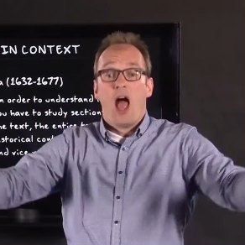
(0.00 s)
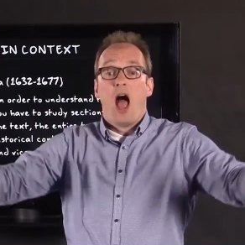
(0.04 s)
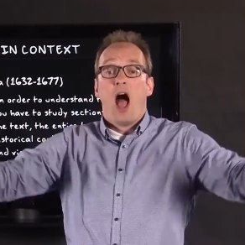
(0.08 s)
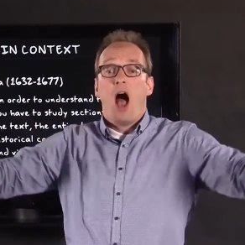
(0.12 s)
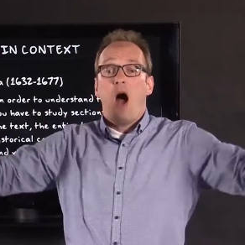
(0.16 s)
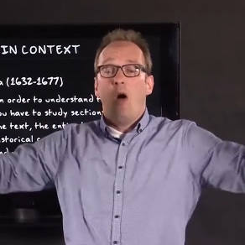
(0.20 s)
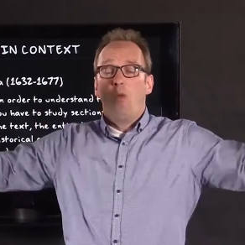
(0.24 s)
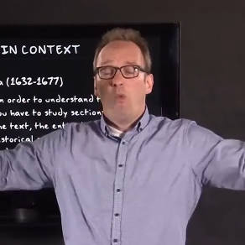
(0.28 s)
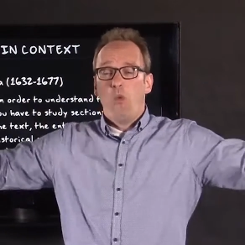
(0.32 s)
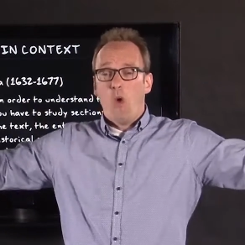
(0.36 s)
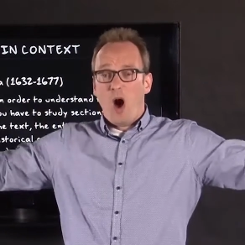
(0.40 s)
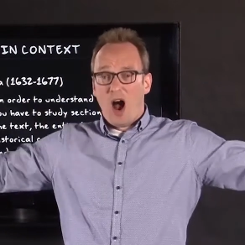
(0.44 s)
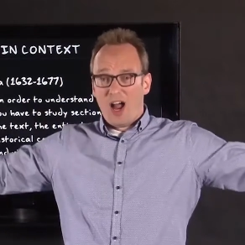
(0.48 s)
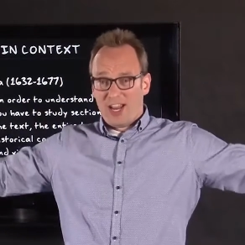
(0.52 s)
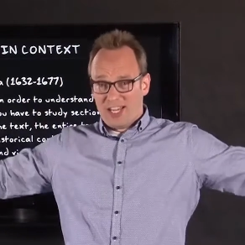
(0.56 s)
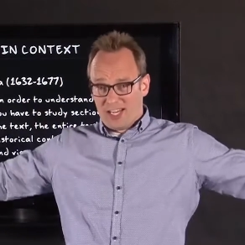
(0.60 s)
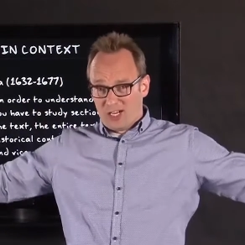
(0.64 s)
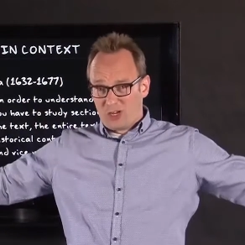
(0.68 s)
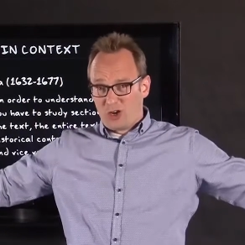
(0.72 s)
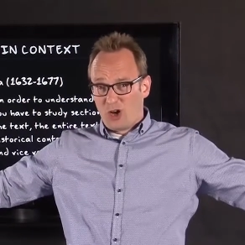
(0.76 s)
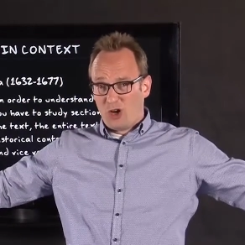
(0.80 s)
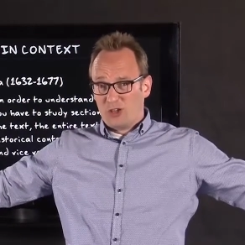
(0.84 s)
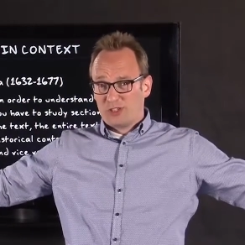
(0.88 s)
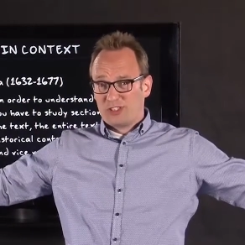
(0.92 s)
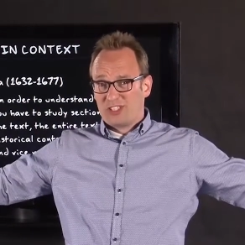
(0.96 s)
a wider
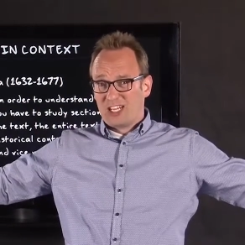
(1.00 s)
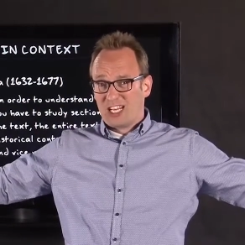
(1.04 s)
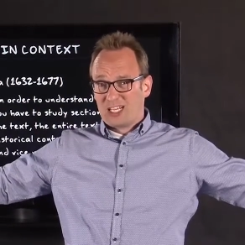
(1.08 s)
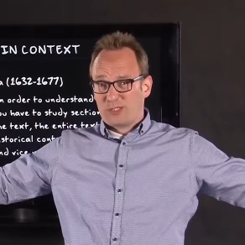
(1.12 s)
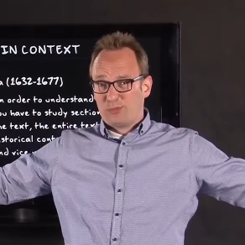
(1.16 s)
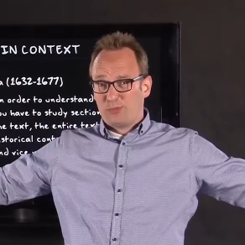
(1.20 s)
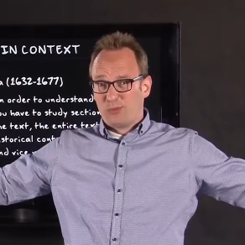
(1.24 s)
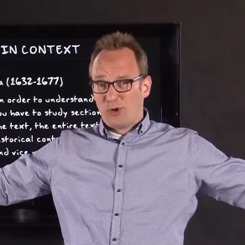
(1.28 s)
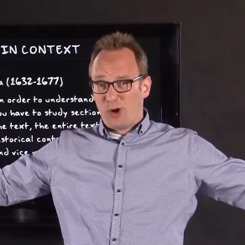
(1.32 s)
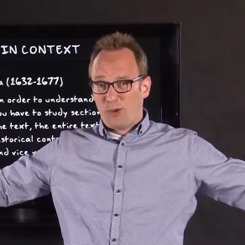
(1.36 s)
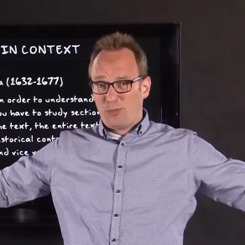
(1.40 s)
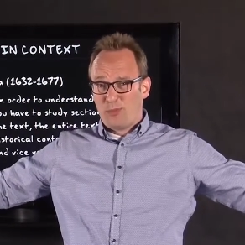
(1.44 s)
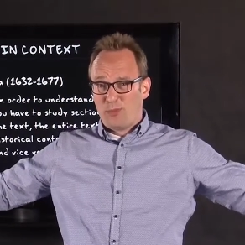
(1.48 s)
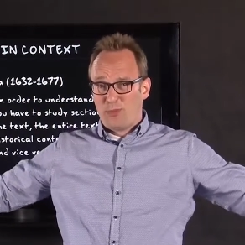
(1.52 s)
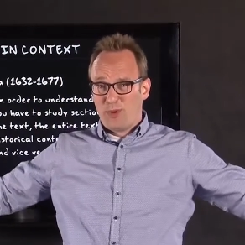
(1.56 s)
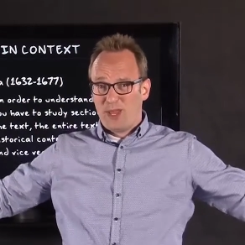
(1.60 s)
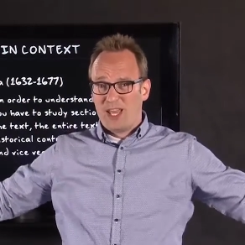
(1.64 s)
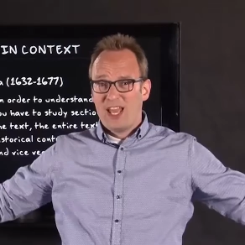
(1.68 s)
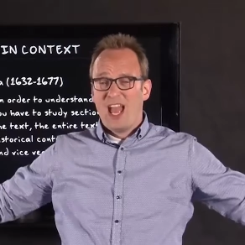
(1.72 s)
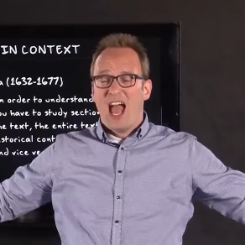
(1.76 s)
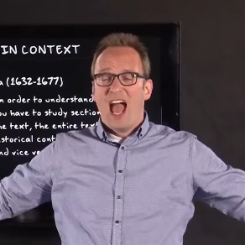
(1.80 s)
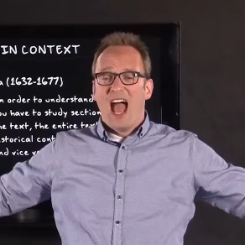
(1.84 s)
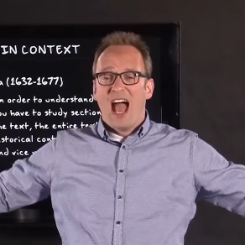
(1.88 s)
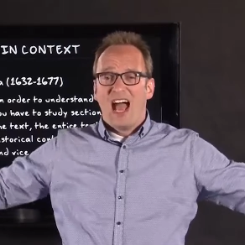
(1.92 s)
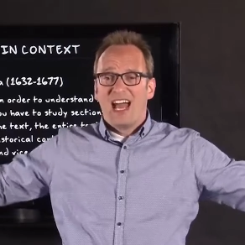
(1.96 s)
context
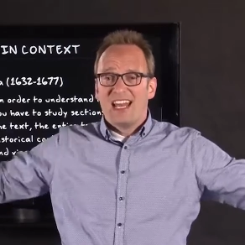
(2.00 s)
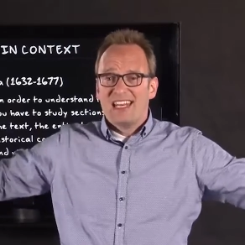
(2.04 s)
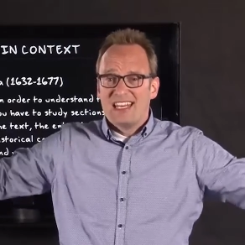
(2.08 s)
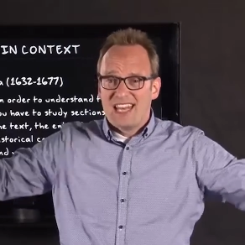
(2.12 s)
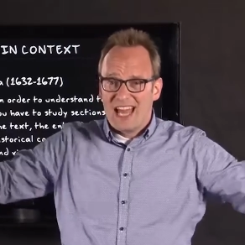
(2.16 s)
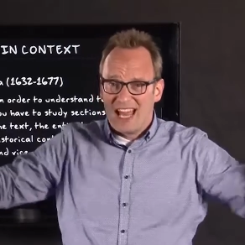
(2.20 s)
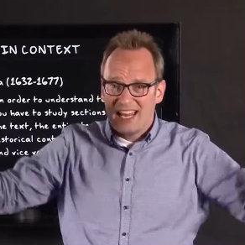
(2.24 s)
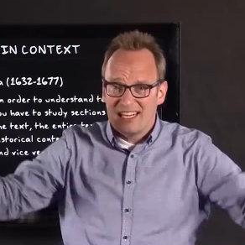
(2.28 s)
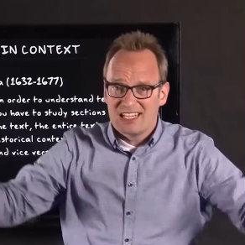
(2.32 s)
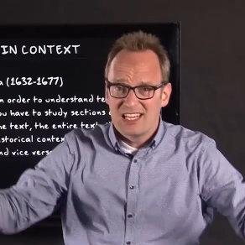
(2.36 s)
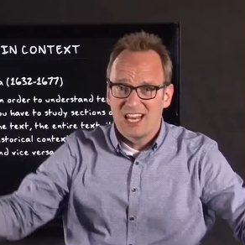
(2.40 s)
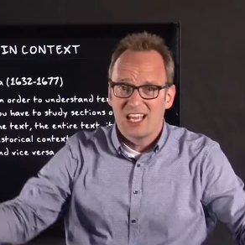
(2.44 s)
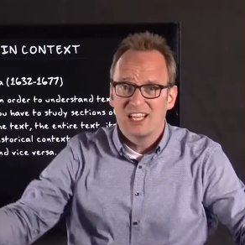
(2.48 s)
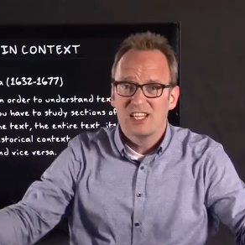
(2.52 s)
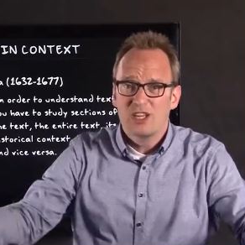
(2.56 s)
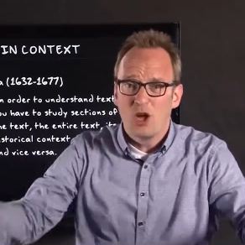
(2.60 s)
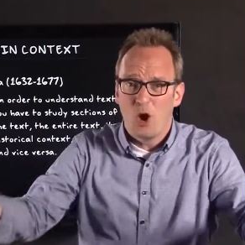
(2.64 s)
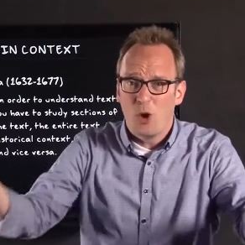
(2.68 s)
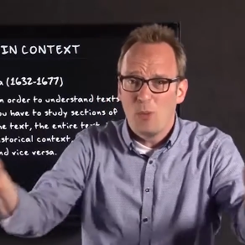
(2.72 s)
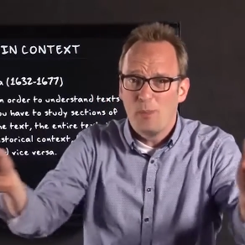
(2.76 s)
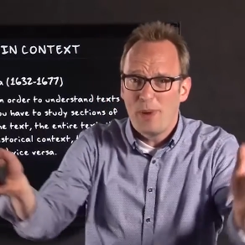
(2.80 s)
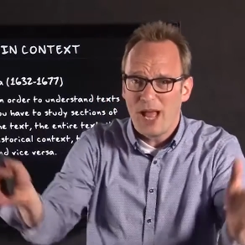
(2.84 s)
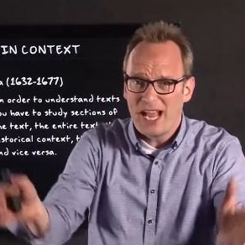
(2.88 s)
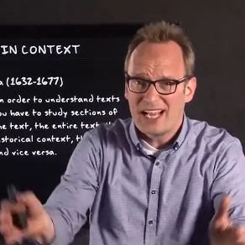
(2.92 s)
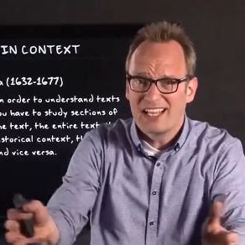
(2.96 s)
probably, and then
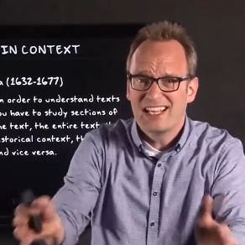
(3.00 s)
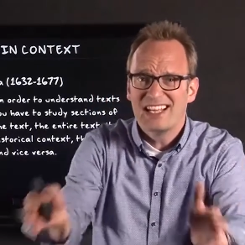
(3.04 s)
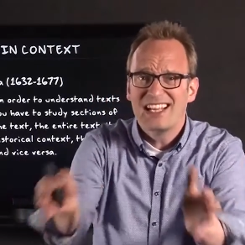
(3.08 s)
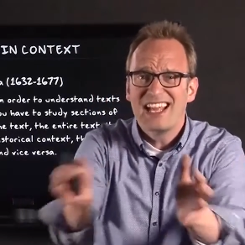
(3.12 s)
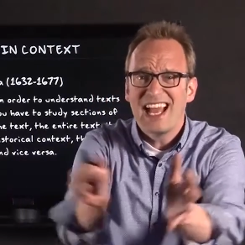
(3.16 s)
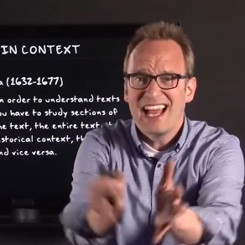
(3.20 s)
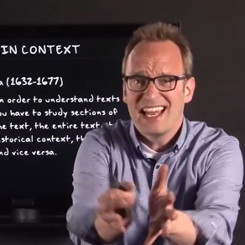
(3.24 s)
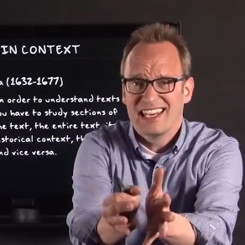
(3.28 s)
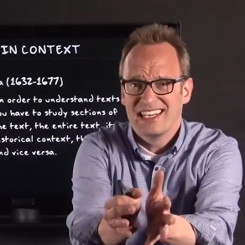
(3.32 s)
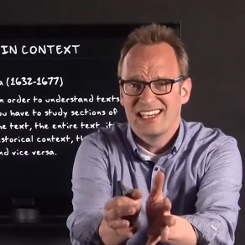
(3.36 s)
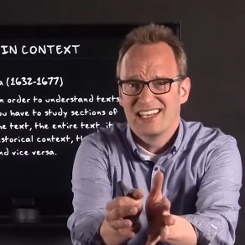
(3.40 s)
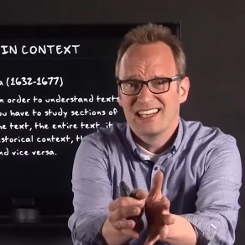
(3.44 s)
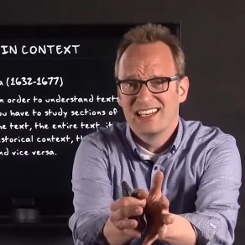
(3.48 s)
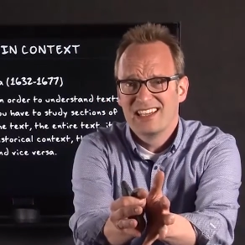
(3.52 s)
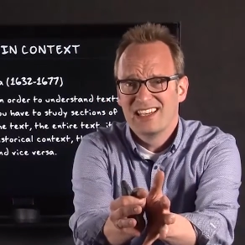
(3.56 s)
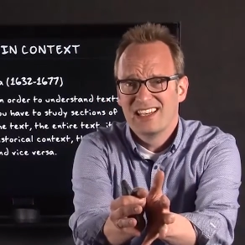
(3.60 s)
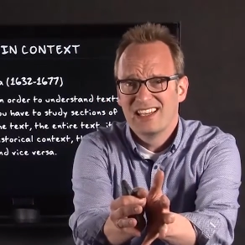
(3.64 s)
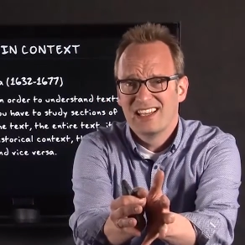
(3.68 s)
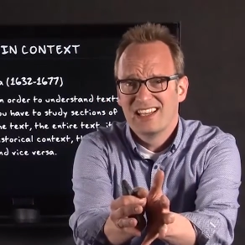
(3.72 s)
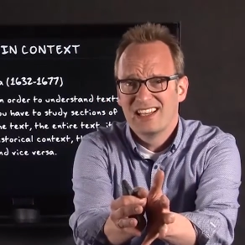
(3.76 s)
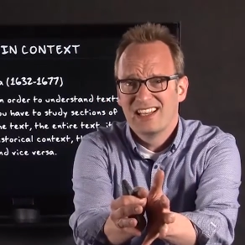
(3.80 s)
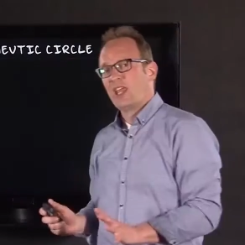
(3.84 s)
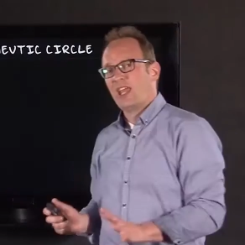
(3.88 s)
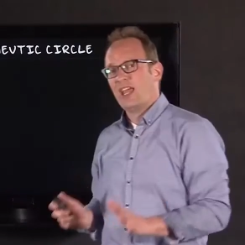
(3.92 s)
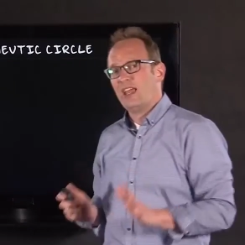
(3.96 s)
go back again.
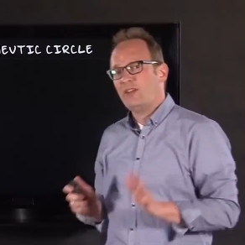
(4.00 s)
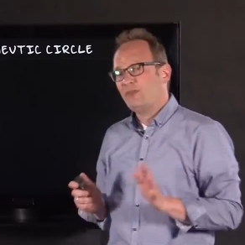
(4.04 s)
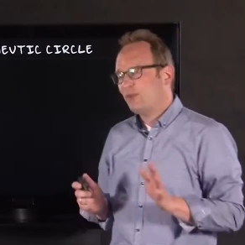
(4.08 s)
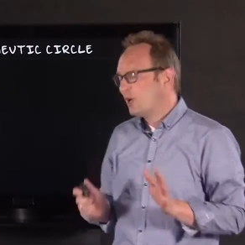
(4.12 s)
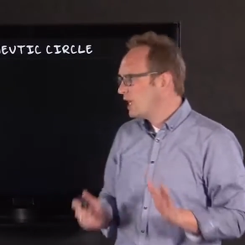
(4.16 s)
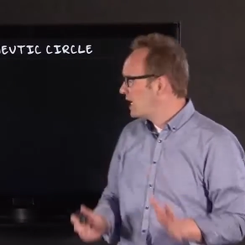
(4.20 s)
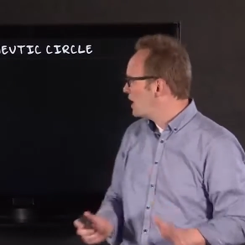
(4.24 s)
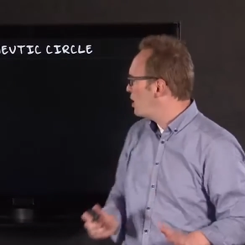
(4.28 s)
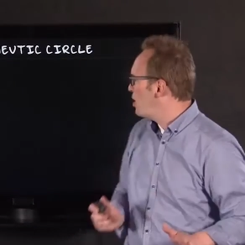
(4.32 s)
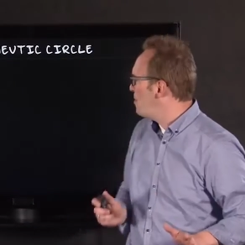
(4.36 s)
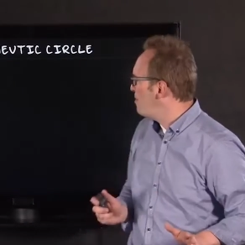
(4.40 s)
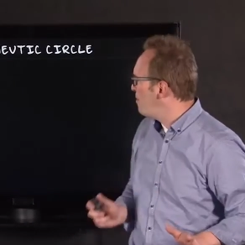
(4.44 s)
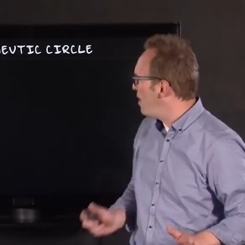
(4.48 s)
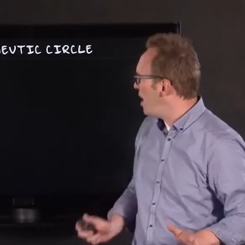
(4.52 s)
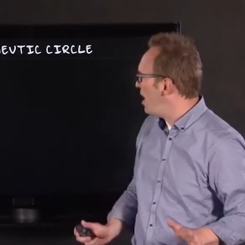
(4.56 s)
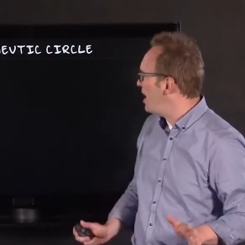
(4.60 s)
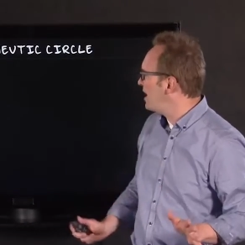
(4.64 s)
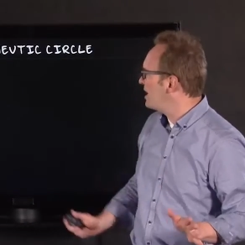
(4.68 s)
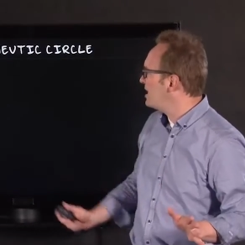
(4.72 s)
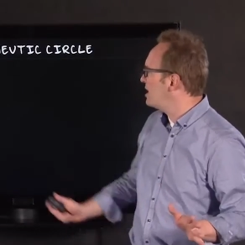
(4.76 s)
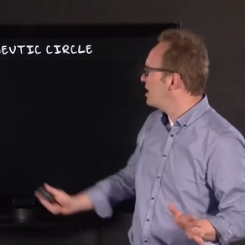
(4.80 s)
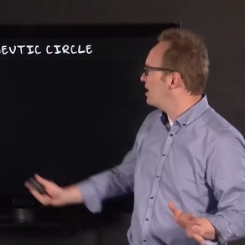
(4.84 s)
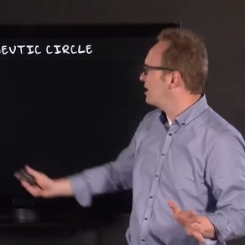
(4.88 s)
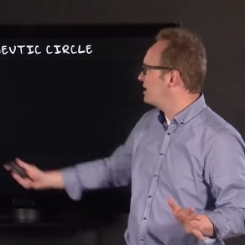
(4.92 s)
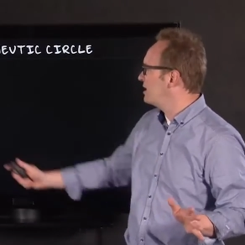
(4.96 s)
If we combine the